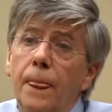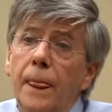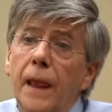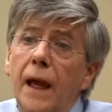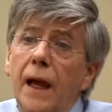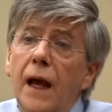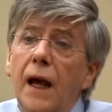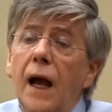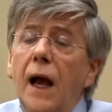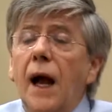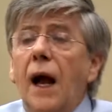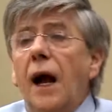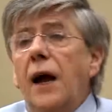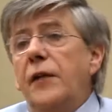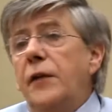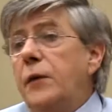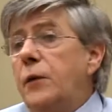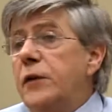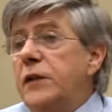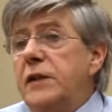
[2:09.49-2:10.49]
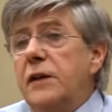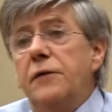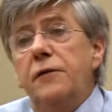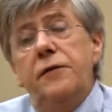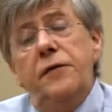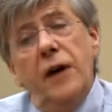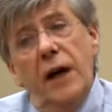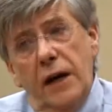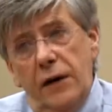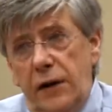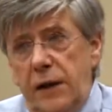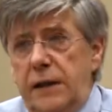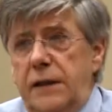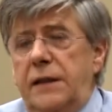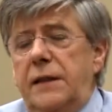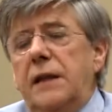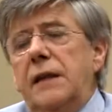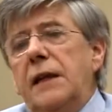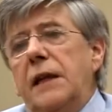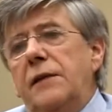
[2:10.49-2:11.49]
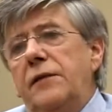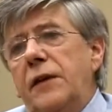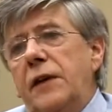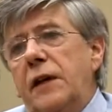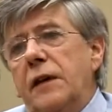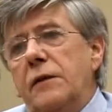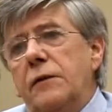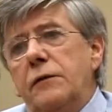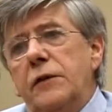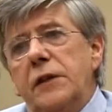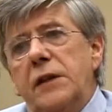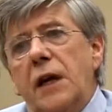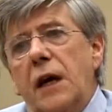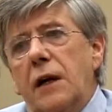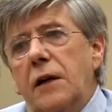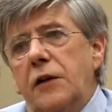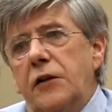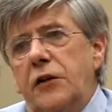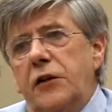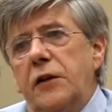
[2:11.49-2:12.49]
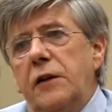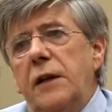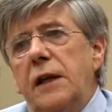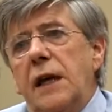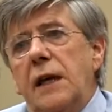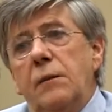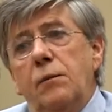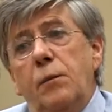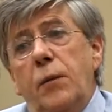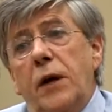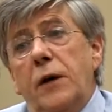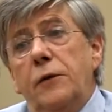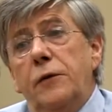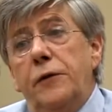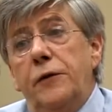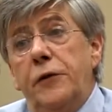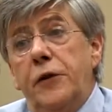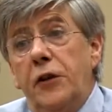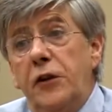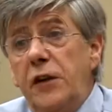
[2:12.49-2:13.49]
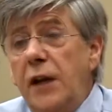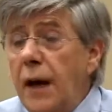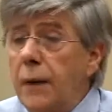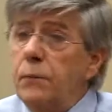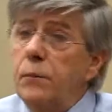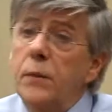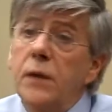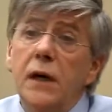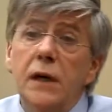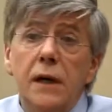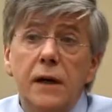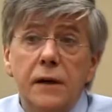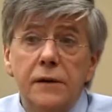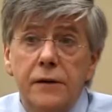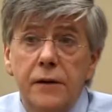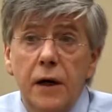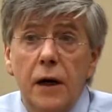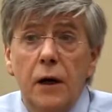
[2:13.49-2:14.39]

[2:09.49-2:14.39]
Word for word: Mm-hmm. And there was a very significant reduction in both the number of